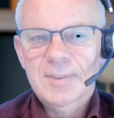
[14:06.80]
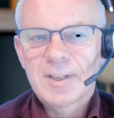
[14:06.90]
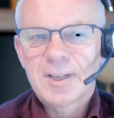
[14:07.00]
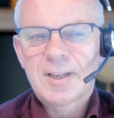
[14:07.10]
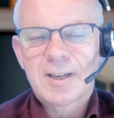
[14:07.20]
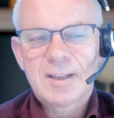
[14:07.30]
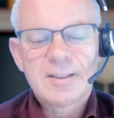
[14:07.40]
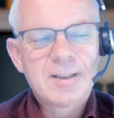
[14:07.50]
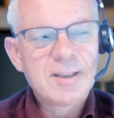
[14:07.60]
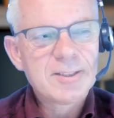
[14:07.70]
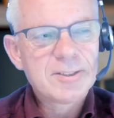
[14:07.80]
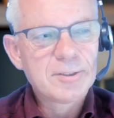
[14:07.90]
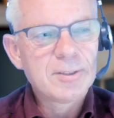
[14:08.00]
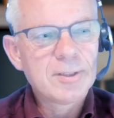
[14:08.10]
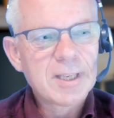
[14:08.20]
Yeah, I
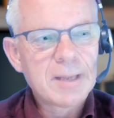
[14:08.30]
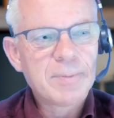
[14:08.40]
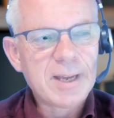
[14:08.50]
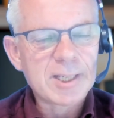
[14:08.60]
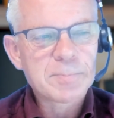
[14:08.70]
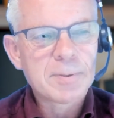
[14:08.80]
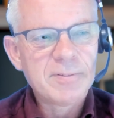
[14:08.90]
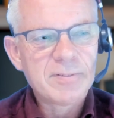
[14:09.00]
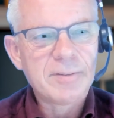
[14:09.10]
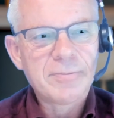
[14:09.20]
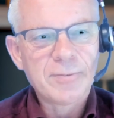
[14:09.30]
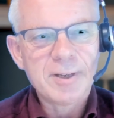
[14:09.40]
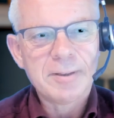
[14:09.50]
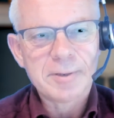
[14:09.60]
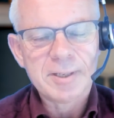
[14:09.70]
should look that back. It's probably very
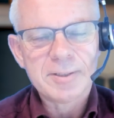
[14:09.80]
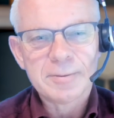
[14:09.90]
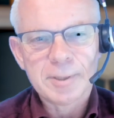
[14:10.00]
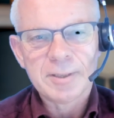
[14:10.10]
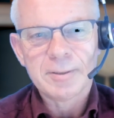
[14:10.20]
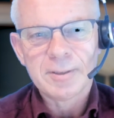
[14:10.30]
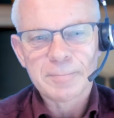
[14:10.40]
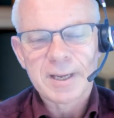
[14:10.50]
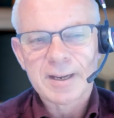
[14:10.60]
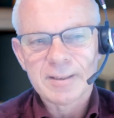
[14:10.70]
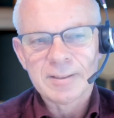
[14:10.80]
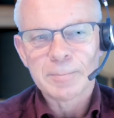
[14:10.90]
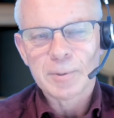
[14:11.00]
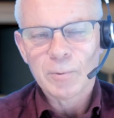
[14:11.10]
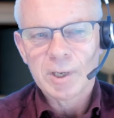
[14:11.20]
funny when you look back at
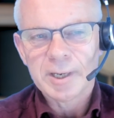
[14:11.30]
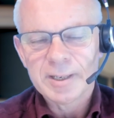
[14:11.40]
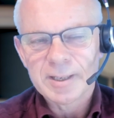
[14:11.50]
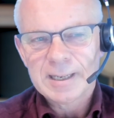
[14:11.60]
number 1